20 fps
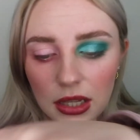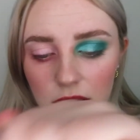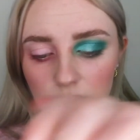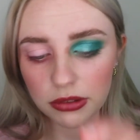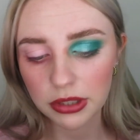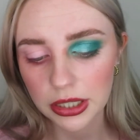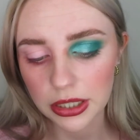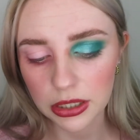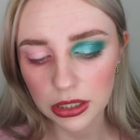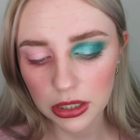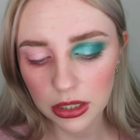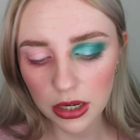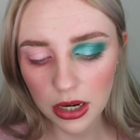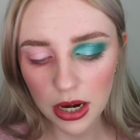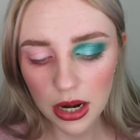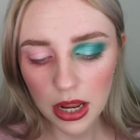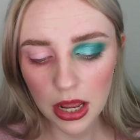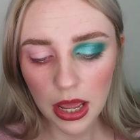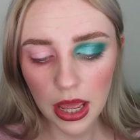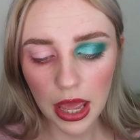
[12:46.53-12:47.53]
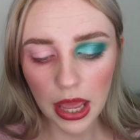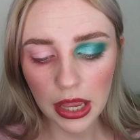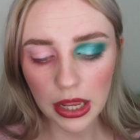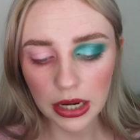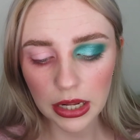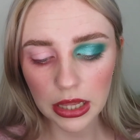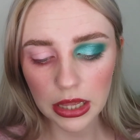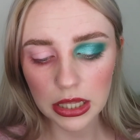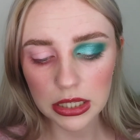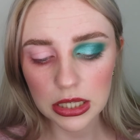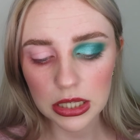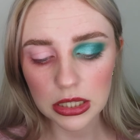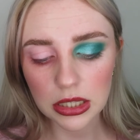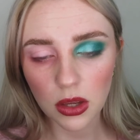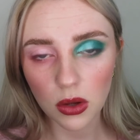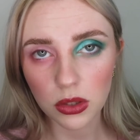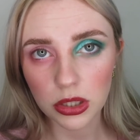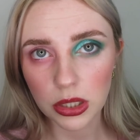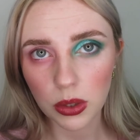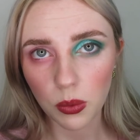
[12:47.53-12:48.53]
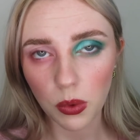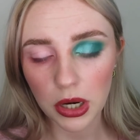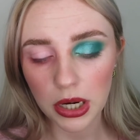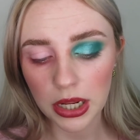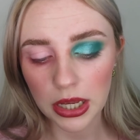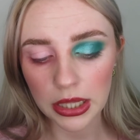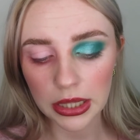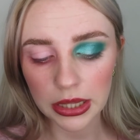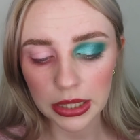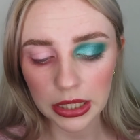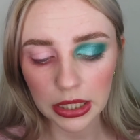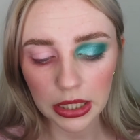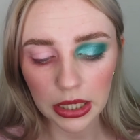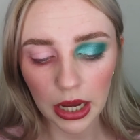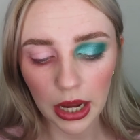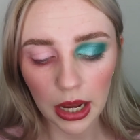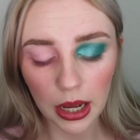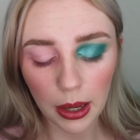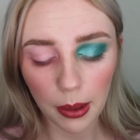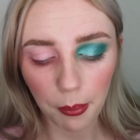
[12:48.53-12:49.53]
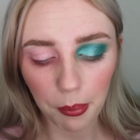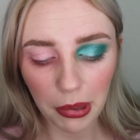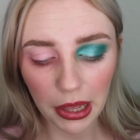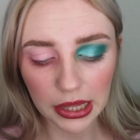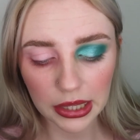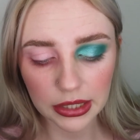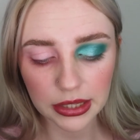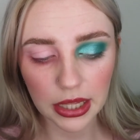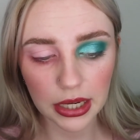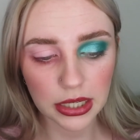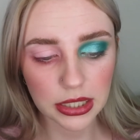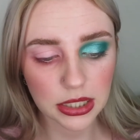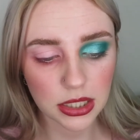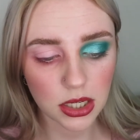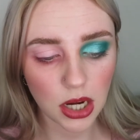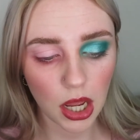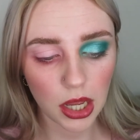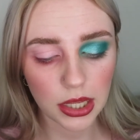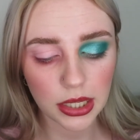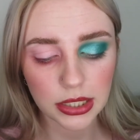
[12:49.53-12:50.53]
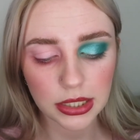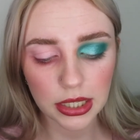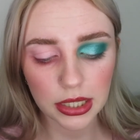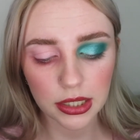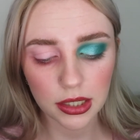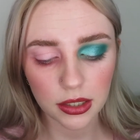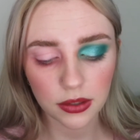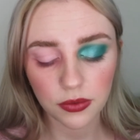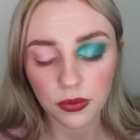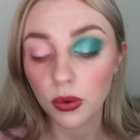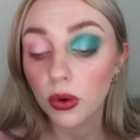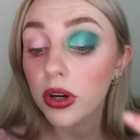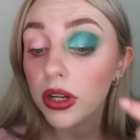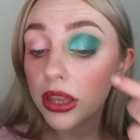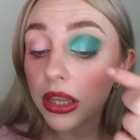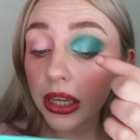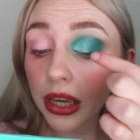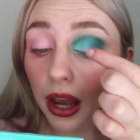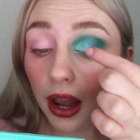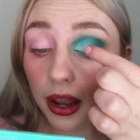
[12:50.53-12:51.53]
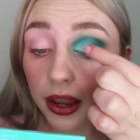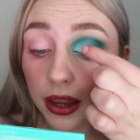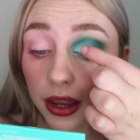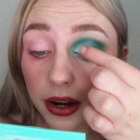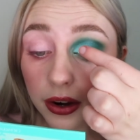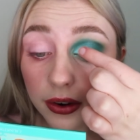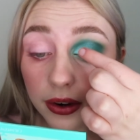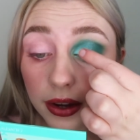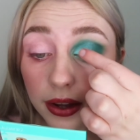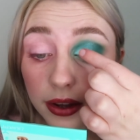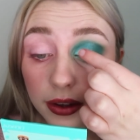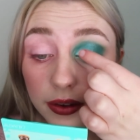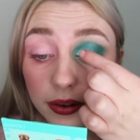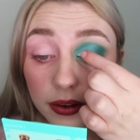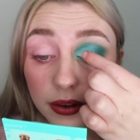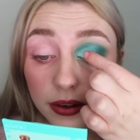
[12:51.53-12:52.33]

glitter, and this is the only one in the palette that is not intended for the eye area.